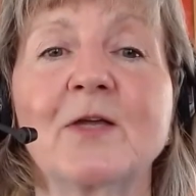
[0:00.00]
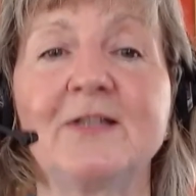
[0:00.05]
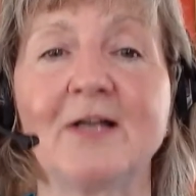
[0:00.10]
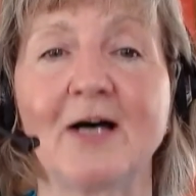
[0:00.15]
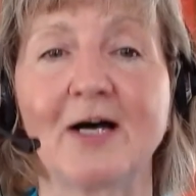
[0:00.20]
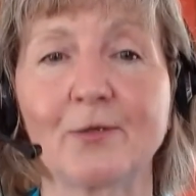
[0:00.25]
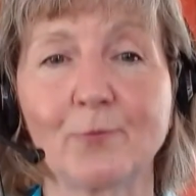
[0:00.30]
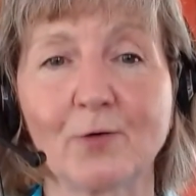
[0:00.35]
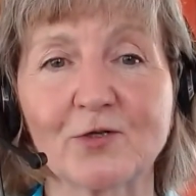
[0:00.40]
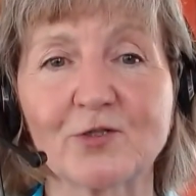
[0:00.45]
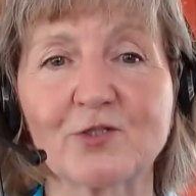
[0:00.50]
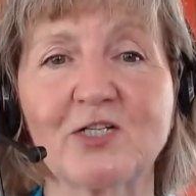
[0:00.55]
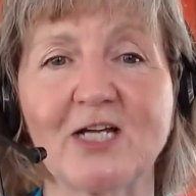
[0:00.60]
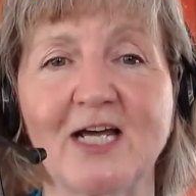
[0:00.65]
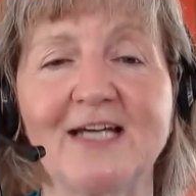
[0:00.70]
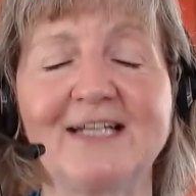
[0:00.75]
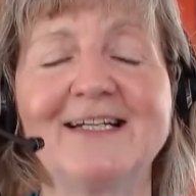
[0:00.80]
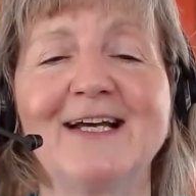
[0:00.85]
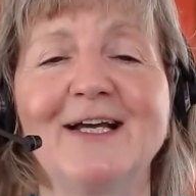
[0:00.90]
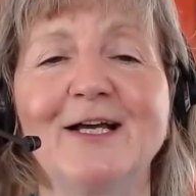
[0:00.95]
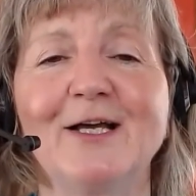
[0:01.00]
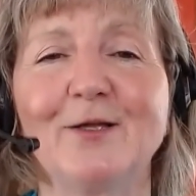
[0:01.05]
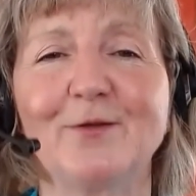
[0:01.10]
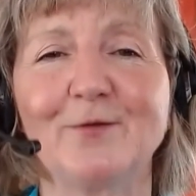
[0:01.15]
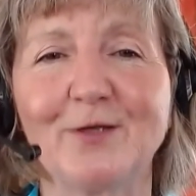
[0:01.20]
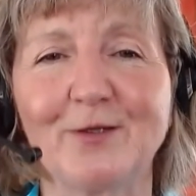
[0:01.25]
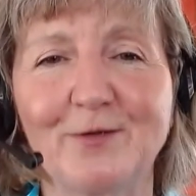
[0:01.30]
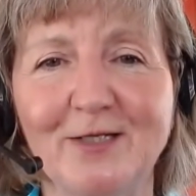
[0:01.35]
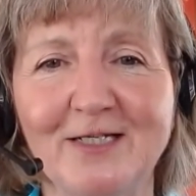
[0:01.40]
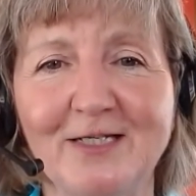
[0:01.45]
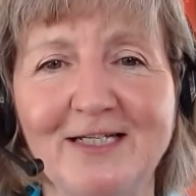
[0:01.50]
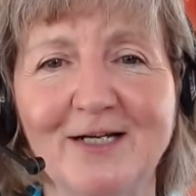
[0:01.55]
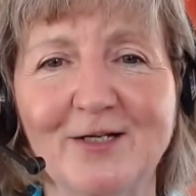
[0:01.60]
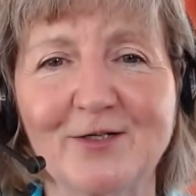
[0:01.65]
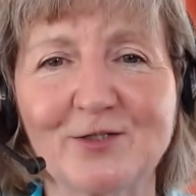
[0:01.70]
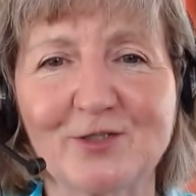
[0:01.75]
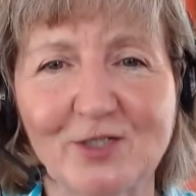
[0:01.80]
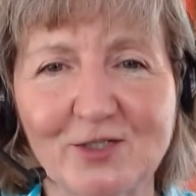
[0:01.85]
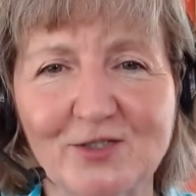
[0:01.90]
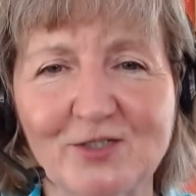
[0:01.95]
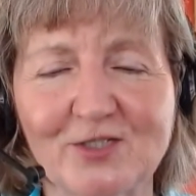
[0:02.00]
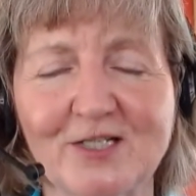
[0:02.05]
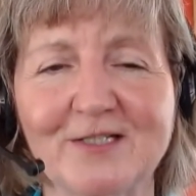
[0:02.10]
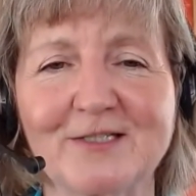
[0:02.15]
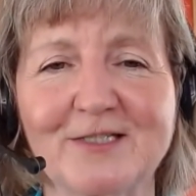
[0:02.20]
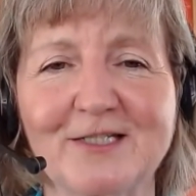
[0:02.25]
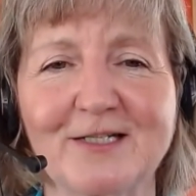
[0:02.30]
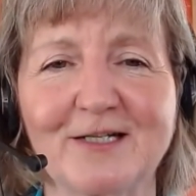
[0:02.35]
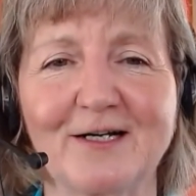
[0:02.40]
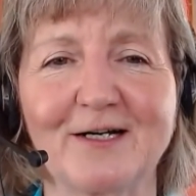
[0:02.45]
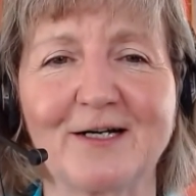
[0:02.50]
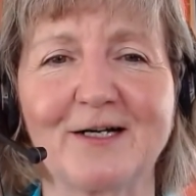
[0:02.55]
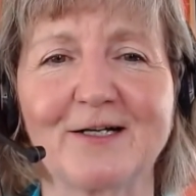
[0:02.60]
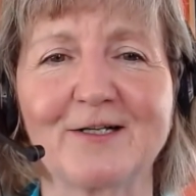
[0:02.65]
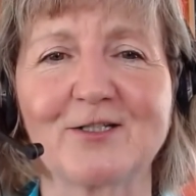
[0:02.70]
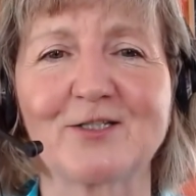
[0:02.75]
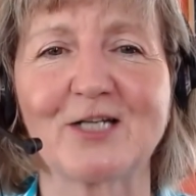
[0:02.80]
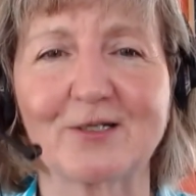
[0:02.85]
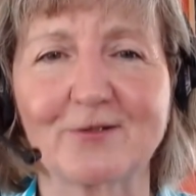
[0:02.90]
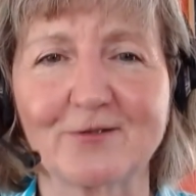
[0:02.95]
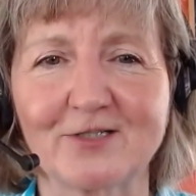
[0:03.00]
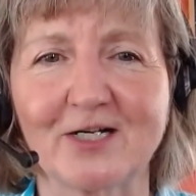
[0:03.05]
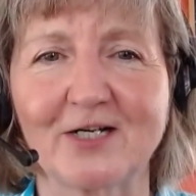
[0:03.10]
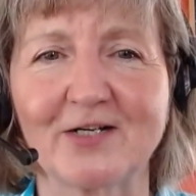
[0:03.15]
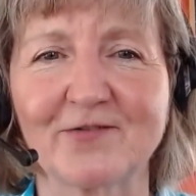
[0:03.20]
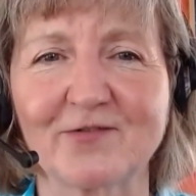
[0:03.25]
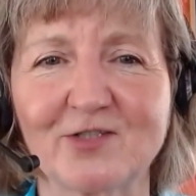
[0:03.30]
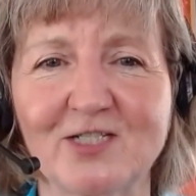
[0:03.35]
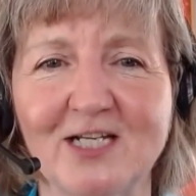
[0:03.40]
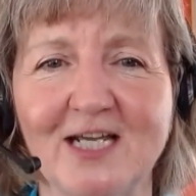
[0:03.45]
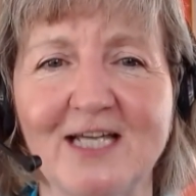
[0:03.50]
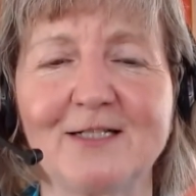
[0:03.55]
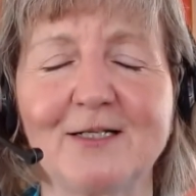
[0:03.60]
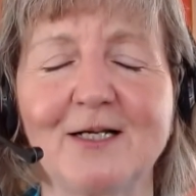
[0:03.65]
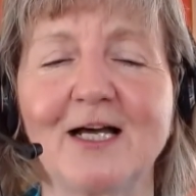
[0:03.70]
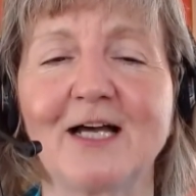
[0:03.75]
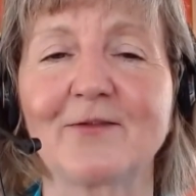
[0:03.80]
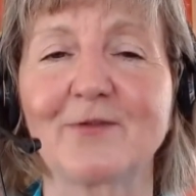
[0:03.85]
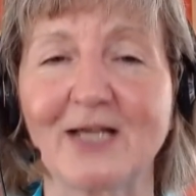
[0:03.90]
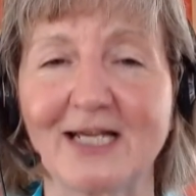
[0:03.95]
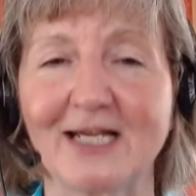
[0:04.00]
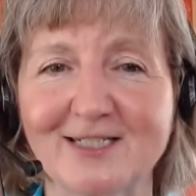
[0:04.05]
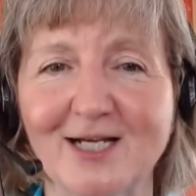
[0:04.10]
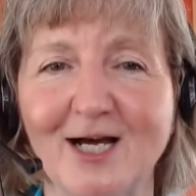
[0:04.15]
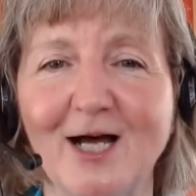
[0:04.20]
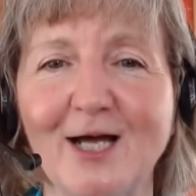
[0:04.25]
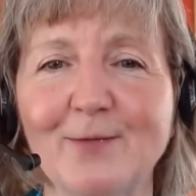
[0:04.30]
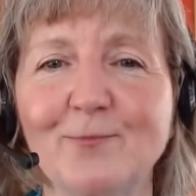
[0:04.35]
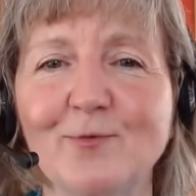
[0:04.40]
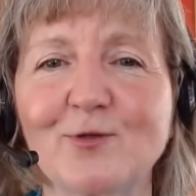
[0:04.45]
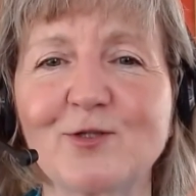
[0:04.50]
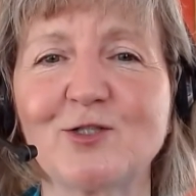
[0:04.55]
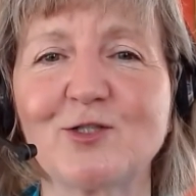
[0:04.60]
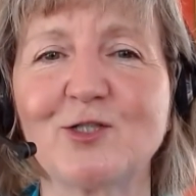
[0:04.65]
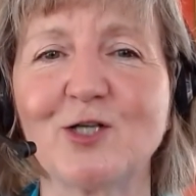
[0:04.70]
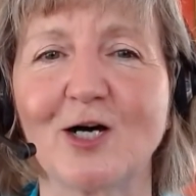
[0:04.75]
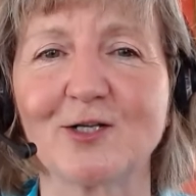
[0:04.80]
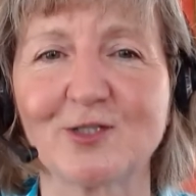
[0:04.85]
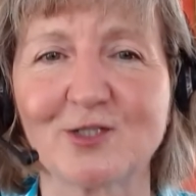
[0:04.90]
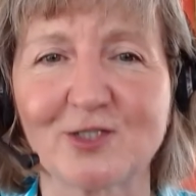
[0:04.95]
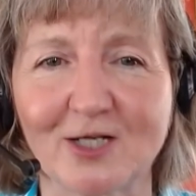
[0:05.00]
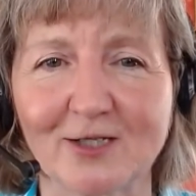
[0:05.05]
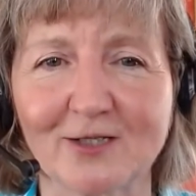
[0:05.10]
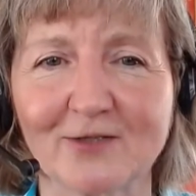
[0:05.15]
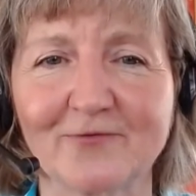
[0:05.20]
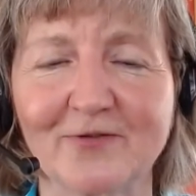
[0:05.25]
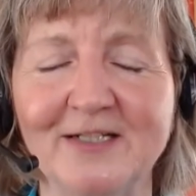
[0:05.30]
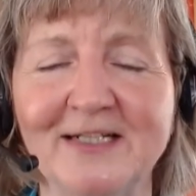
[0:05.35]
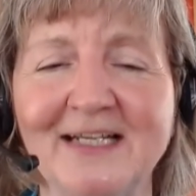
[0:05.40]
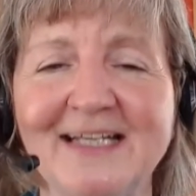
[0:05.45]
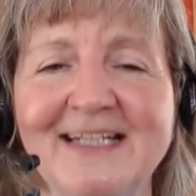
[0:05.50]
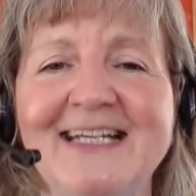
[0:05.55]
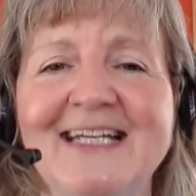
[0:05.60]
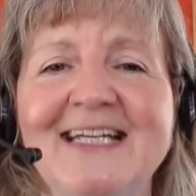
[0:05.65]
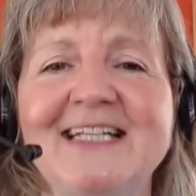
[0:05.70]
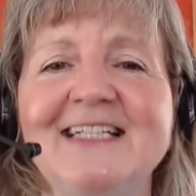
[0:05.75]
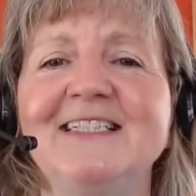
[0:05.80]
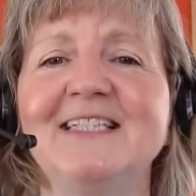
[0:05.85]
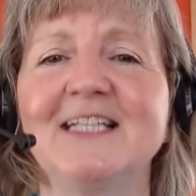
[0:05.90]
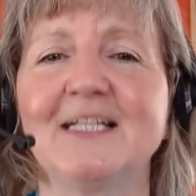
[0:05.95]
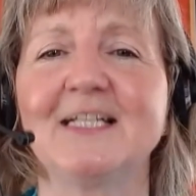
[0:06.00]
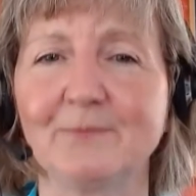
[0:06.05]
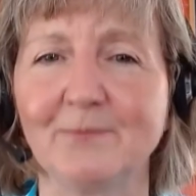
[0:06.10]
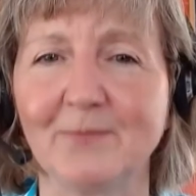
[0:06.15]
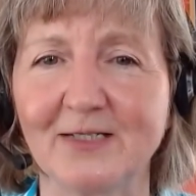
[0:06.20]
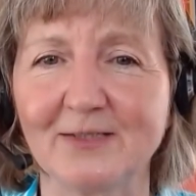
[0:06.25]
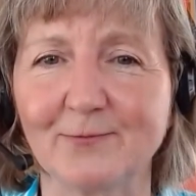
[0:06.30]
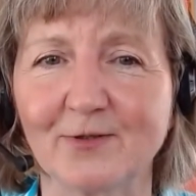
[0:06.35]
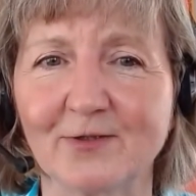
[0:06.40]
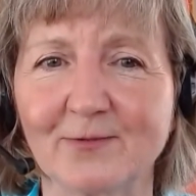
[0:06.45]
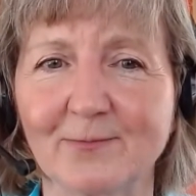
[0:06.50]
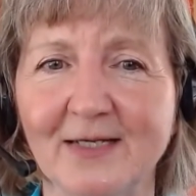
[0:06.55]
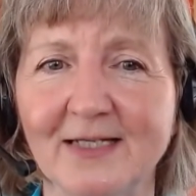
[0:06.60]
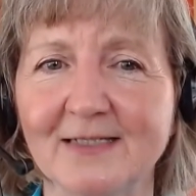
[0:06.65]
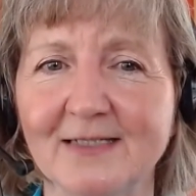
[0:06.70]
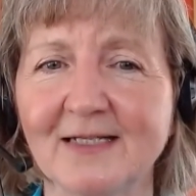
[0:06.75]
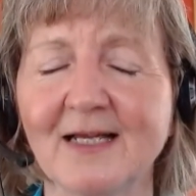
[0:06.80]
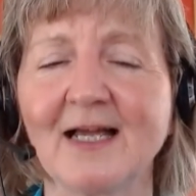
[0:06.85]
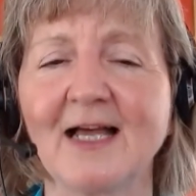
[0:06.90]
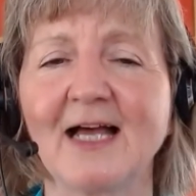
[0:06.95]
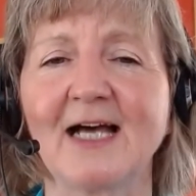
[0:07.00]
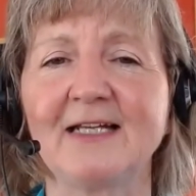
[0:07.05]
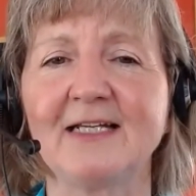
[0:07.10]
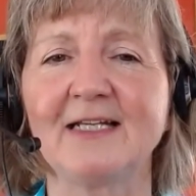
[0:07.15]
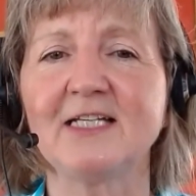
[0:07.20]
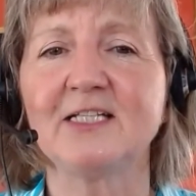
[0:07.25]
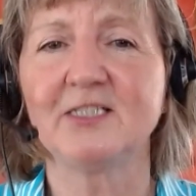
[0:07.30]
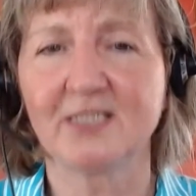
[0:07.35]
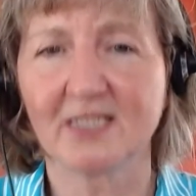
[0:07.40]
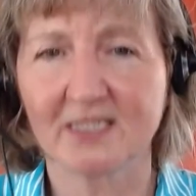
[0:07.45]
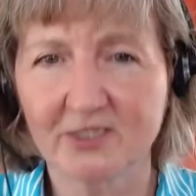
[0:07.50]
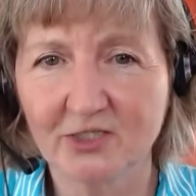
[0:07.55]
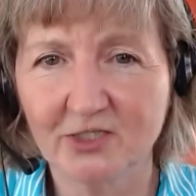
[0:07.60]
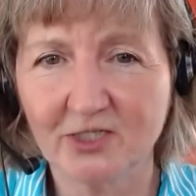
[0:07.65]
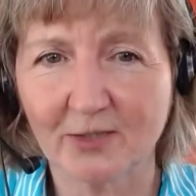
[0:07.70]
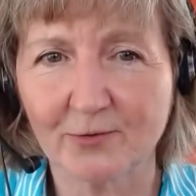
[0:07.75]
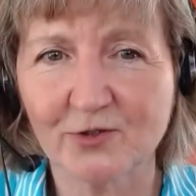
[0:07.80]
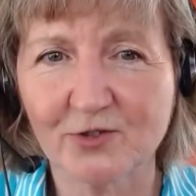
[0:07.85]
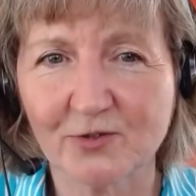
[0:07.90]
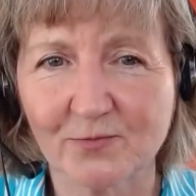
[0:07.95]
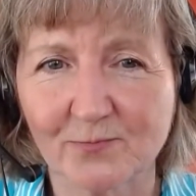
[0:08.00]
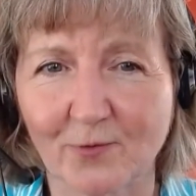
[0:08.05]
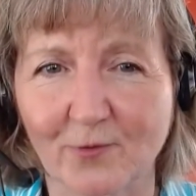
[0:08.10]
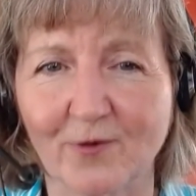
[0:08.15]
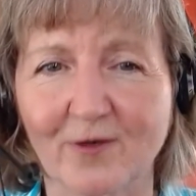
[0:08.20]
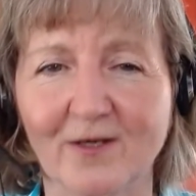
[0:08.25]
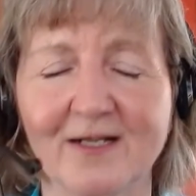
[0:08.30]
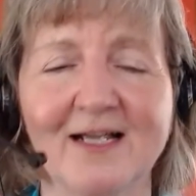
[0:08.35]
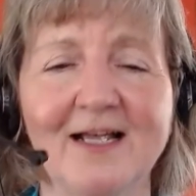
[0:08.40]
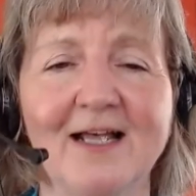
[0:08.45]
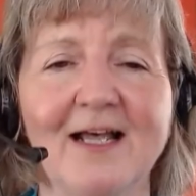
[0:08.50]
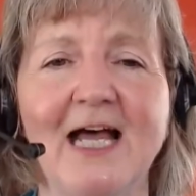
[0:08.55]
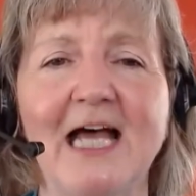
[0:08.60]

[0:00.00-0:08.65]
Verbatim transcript: Now, I will say that the Assistant uh, Secretary of State at that time was John Sullivan, and he did meet with me and he did show support.